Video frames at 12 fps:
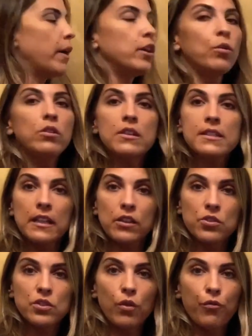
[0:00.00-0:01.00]
I know it looks like
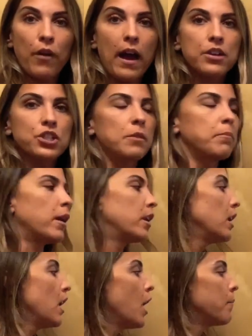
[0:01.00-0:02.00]
there's no fraction, but
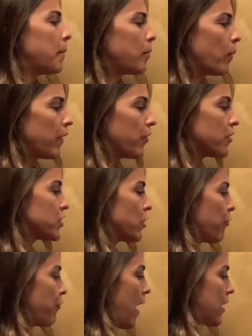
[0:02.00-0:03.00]
Remember, when there is
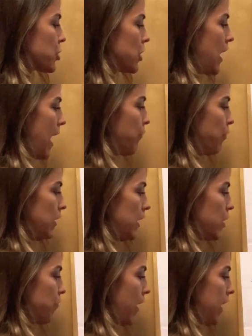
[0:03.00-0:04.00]
no fraction, I really
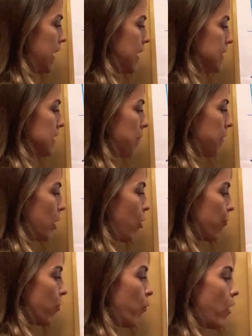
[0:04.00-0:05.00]
could write it as something
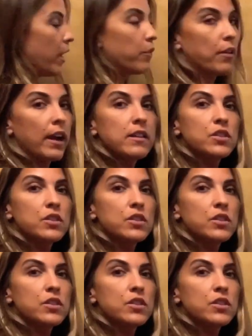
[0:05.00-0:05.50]
over 1, right?